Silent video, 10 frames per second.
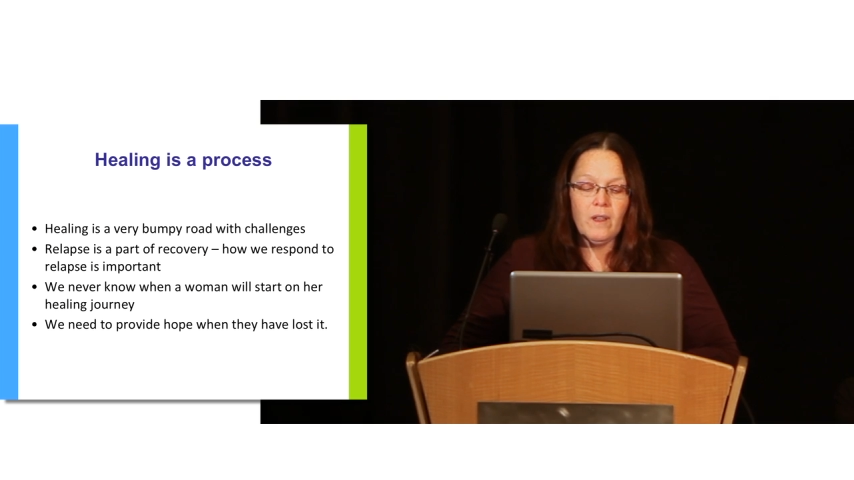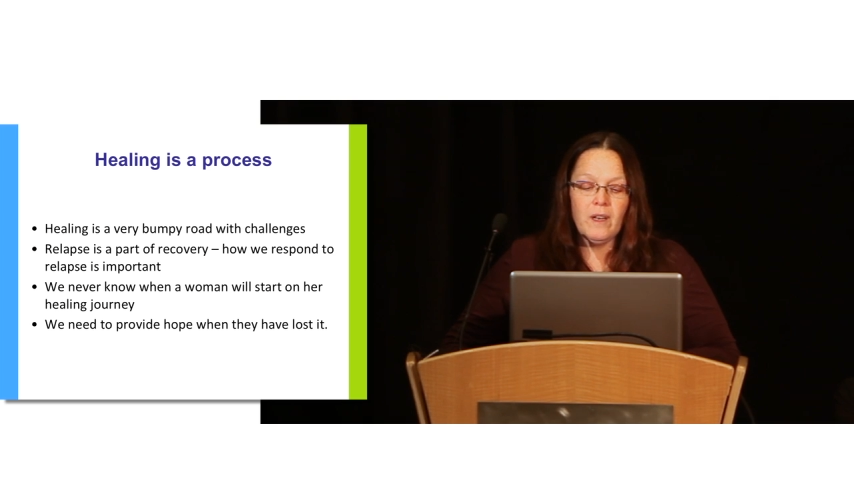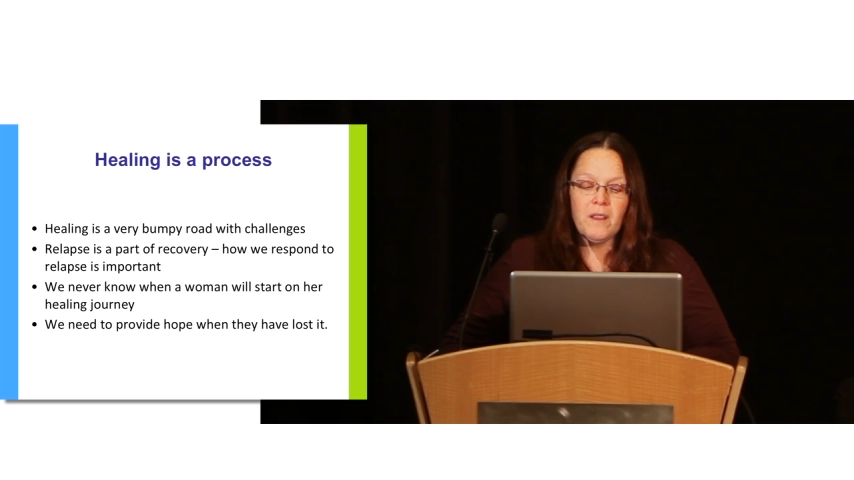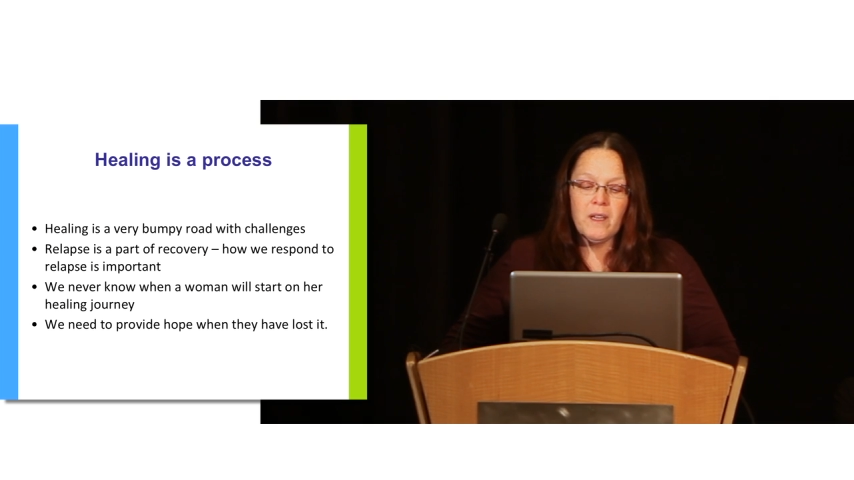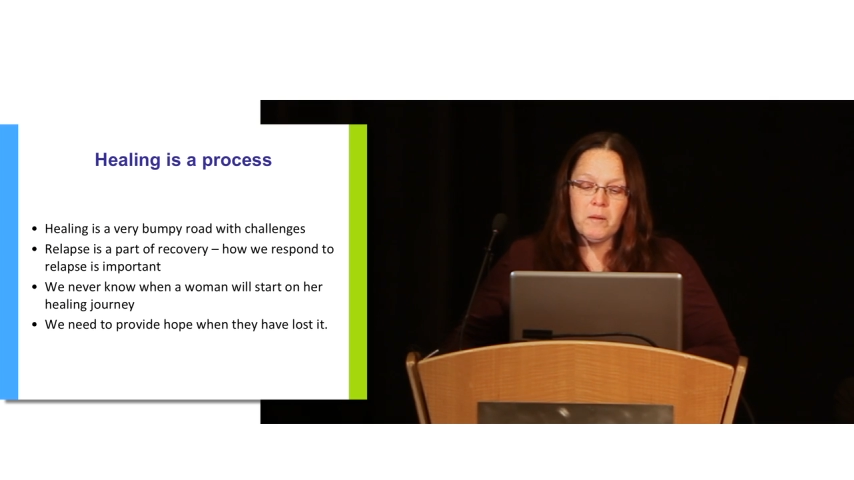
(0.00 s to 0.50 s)

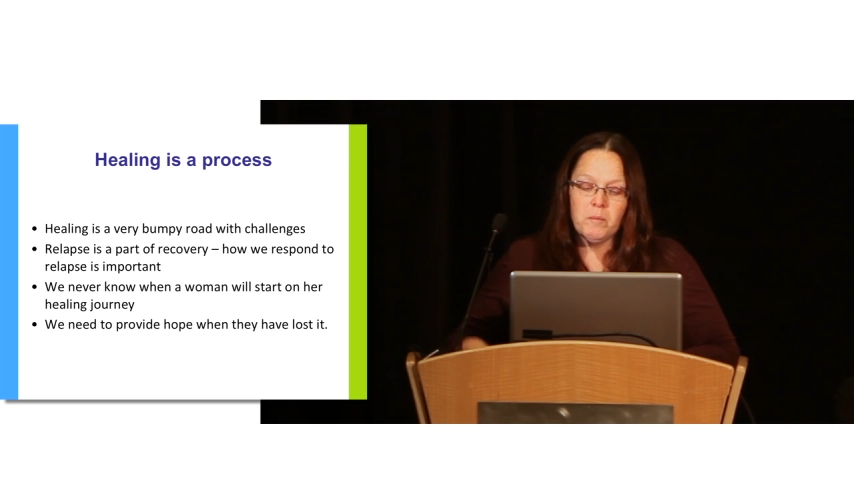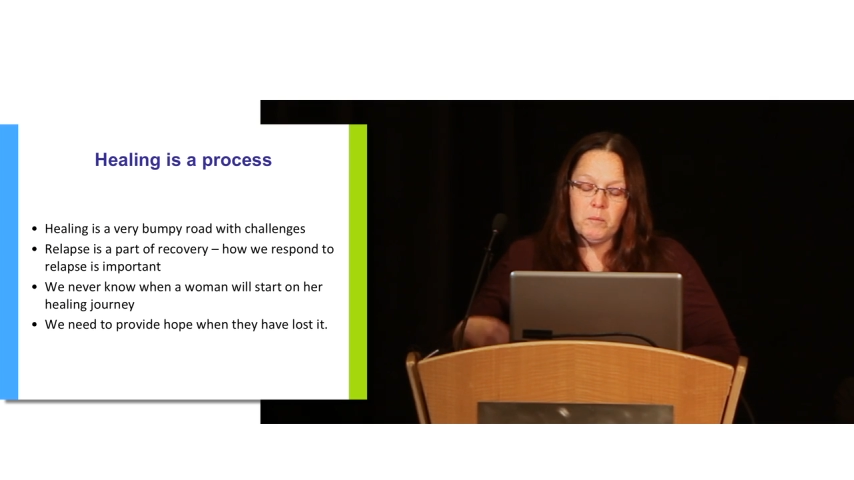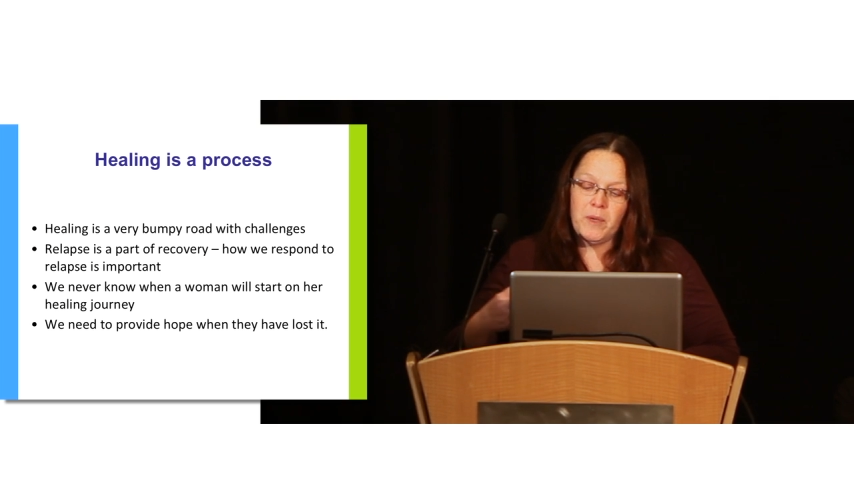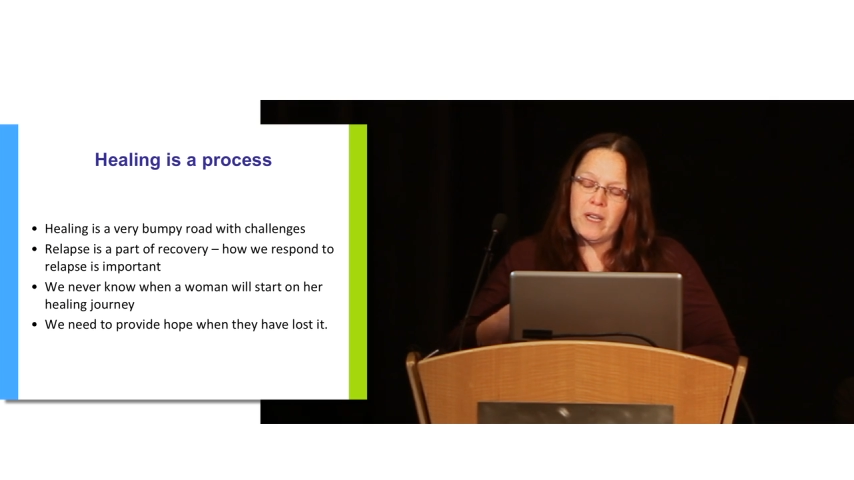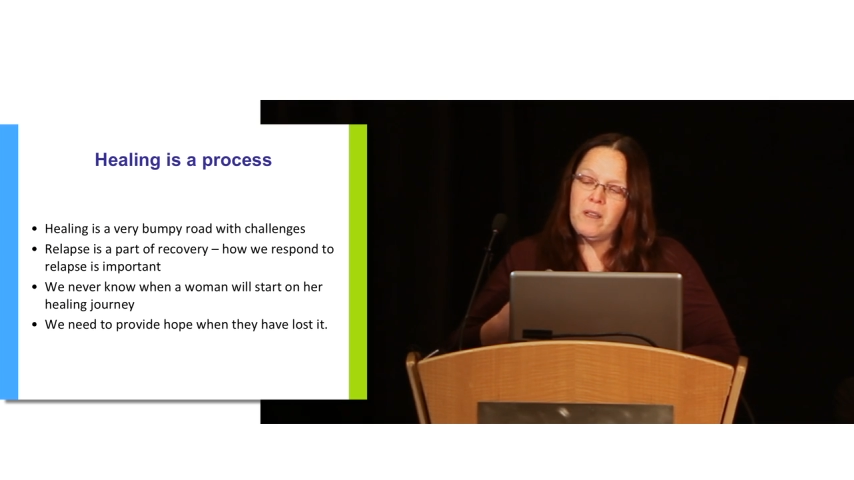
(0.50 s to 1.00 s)
And I think
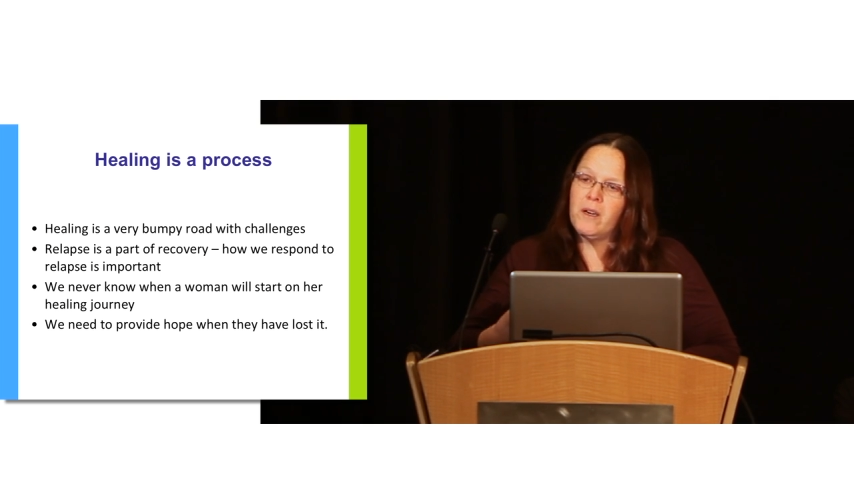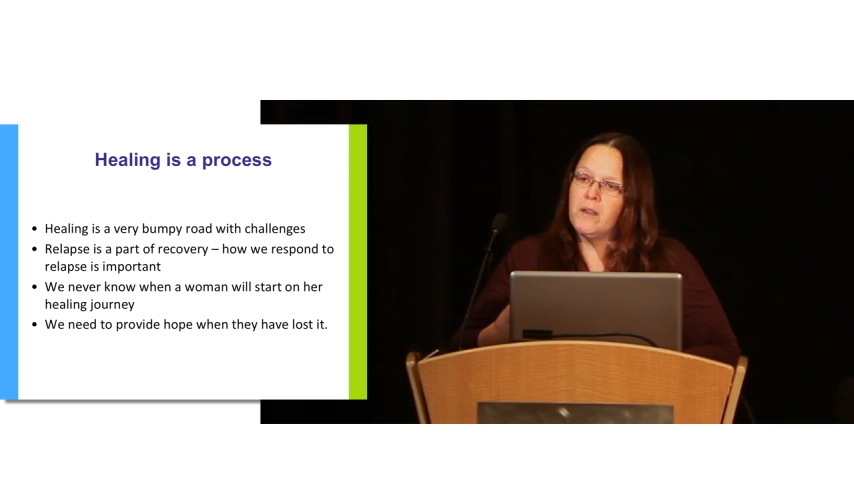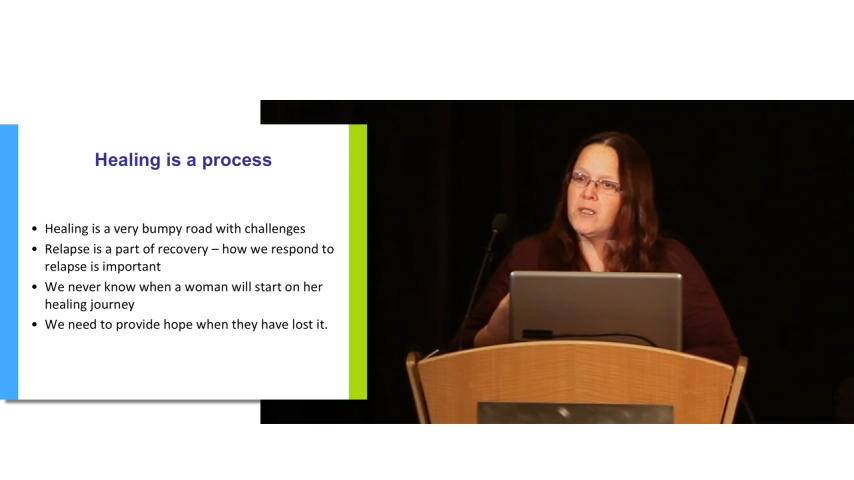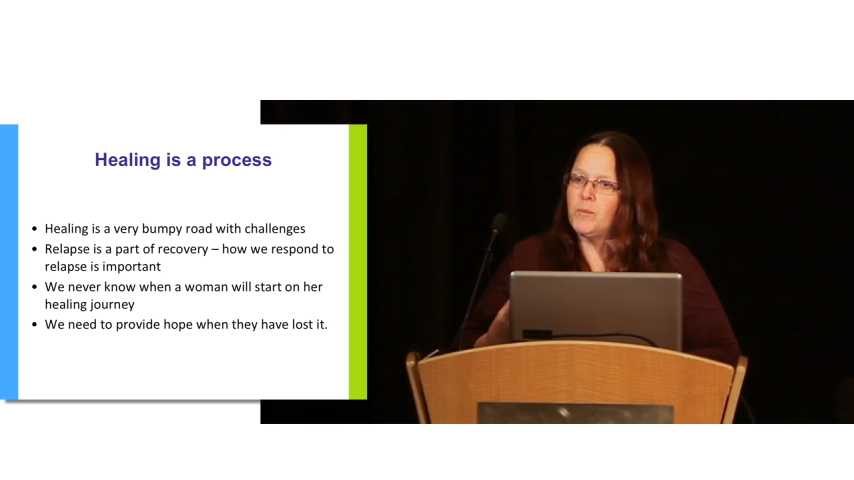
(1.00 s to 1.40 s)
being there and